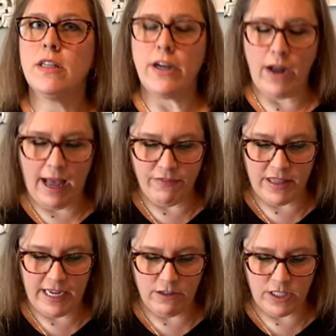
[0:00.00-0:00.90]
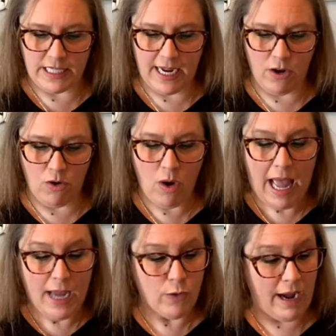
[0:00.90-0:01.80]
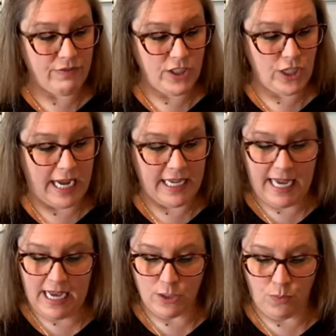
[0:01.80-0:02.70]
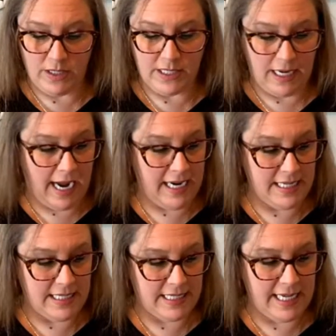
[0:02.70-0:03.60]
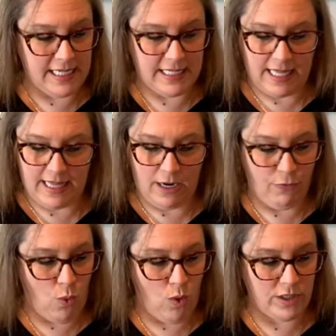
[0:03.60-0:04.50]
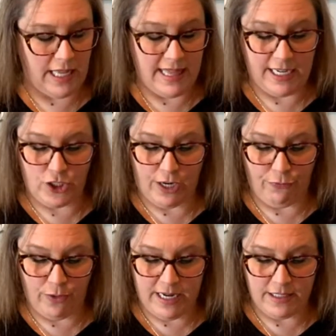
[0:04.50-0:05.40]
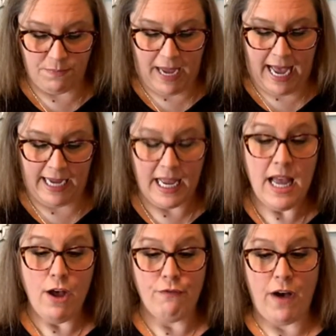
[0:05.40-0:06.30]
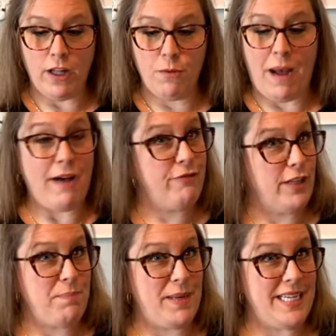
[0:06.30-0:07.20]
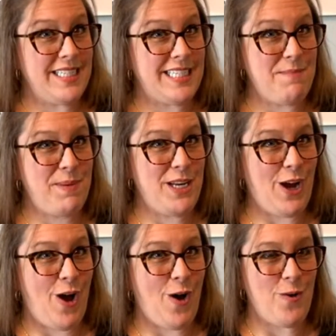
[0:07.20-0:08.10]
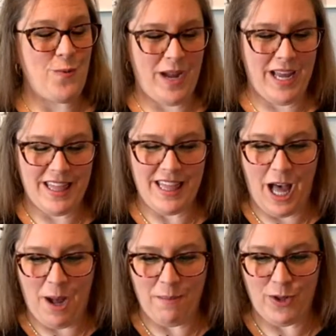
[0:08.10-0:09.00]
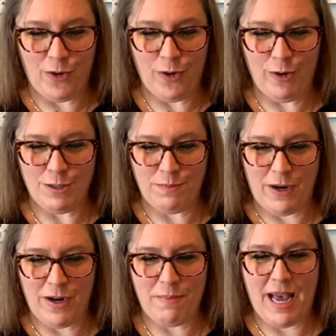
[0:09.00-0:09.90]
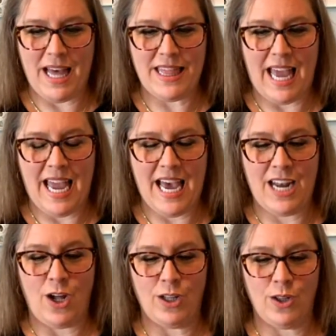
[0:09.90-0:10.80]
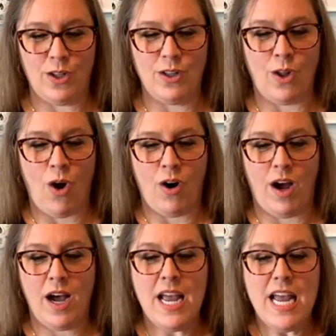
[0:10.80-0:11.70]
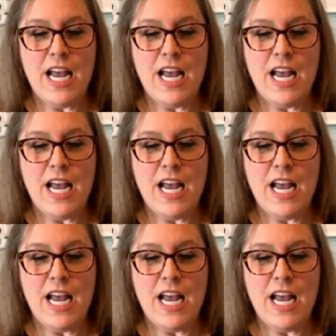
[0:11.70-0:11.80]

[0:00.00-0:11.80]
They're having their sale. Crafty Jackie has one tonight at six. And then of course, I think Jeffrey is back, followed by Flipping and Sipping, y'all, with um, the girls, Mary Beth and Laura.